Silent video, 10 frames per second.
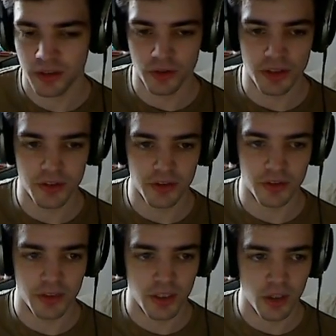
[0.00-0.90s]
You need
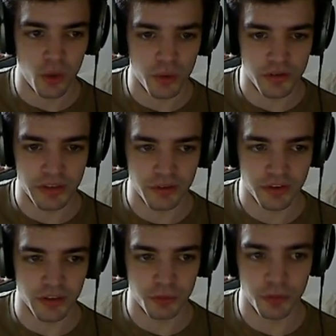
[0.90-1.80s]
to always leave
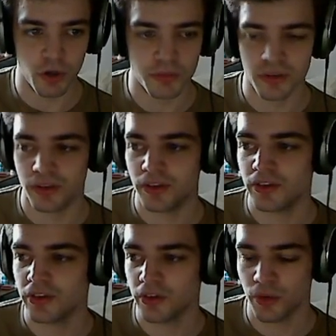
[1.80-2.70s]
yourself with options
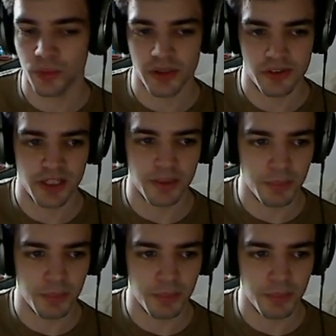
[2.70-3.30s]
to escape.